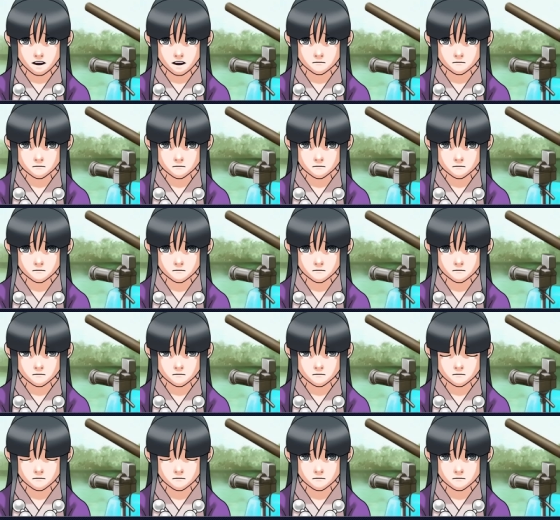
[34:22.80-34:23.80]

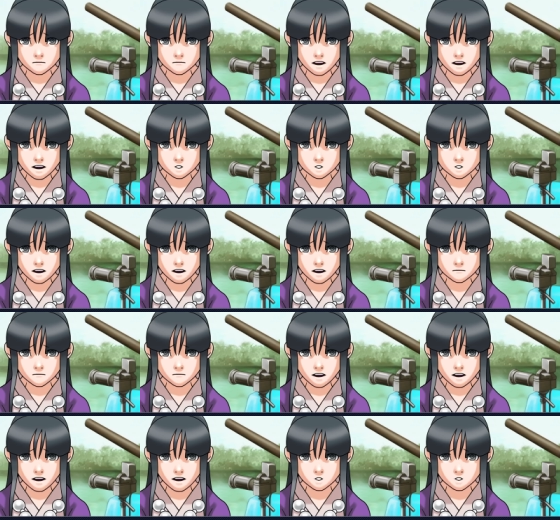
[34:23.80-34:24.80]
Sorry,
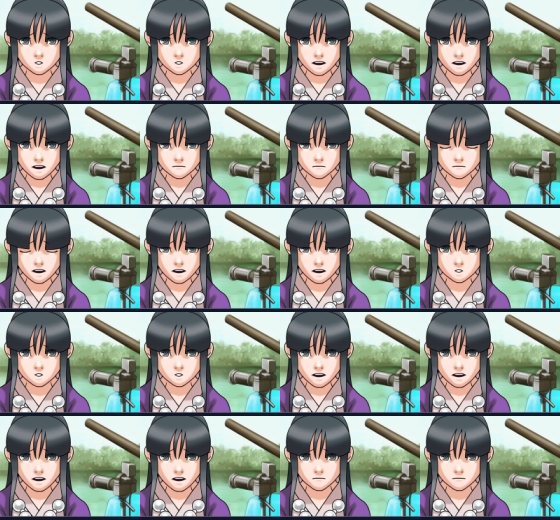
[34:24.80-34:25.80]
I was feeling a
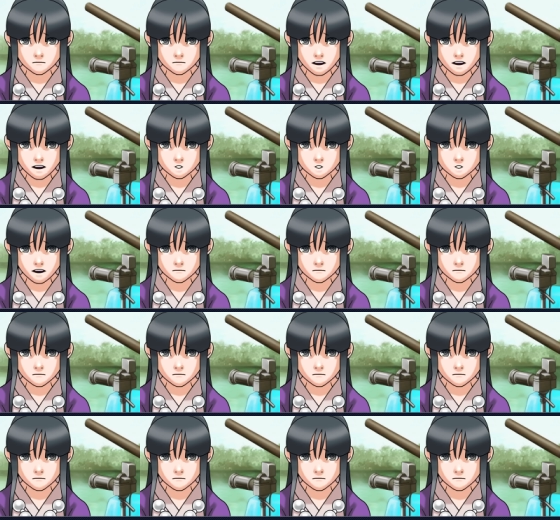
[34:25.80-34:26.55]
little overwhelmed.